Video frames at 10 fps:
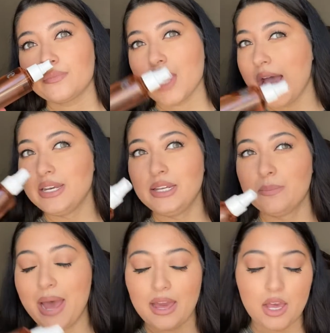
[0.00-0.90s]
I need a
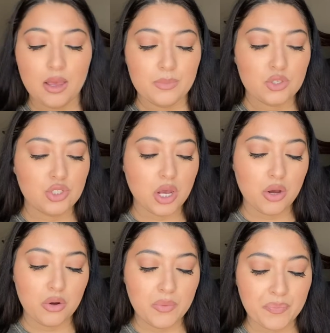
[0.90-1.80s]
backup.
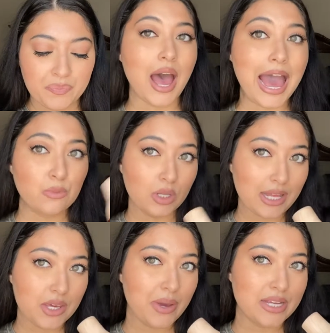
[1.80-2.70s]
So I will
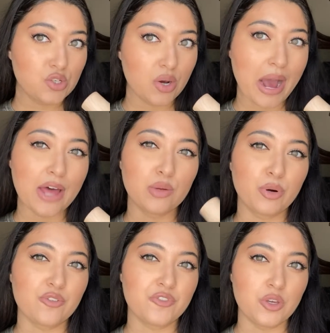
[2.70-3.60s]
let you guys know how the
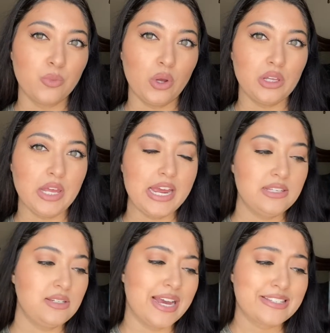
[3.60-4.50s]
perfume oil
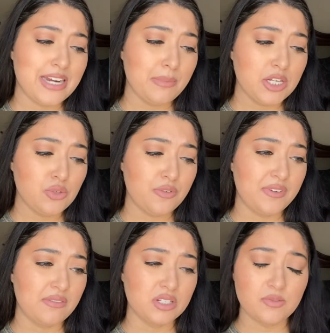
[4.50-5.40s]
is. Next time I do a
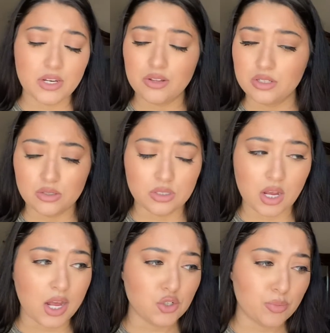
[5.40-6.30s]
favorites video, this is one
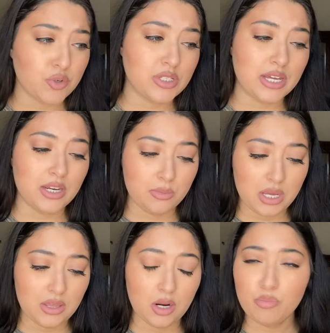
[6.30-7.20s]
hundred percent going to be
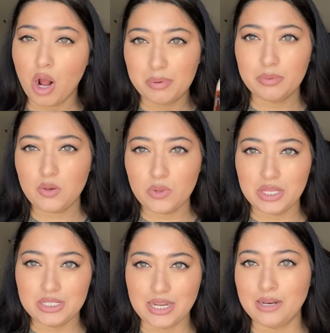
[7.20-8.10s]
in there, probably with
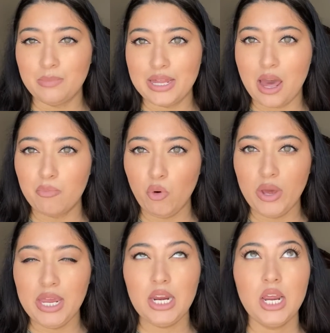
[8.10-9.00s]
a dent by that
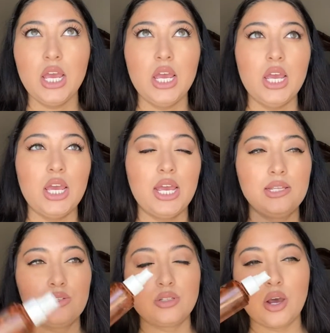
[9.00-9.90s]
point.
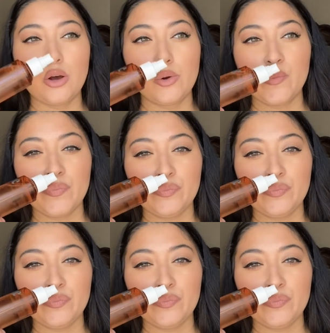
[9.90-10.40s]
And so